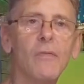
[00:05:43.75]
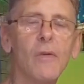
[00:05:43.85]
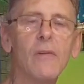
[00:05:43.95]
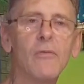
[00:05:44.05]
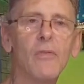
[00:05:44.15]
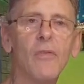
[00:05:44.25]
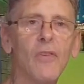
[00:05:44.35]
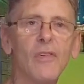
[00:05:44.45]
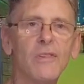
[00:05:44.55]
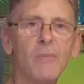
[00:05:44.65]

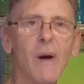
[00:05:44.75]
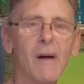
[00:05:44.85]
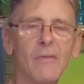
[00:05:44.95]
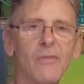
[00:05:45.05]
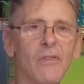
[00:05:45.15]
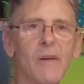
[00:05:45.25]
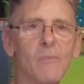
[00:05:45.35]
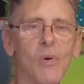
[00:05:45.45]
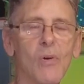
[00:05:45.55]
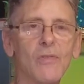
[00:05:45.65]
£330, same
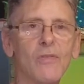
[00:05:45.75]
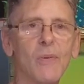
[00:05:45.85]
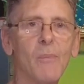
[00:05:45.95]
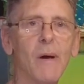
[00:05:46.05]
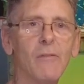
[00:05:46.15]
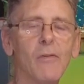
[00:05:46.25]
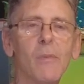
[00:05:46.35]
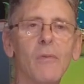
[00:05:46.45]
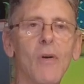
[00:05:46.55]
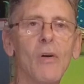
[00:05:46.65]
price as I paid for
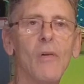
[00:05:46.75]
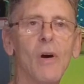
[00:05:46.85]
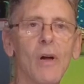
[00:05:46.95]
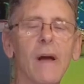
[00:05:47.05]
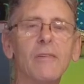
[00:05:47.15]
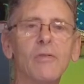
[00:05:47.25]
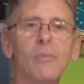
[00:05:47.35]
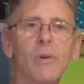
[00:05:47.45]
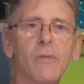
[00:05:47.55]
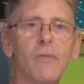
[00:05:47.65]
my Viroc
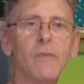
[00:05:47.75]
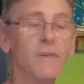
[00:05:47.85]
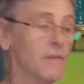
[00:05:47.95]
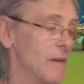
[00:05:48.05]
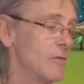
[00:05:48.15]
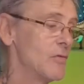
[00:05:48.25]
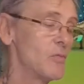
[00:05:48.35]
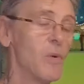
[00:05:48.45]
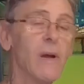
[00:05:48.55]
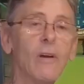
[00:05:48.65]
HW57
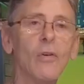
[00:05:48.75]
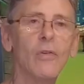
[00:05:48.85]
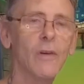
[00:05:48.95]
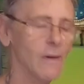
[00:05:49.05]
spring gun.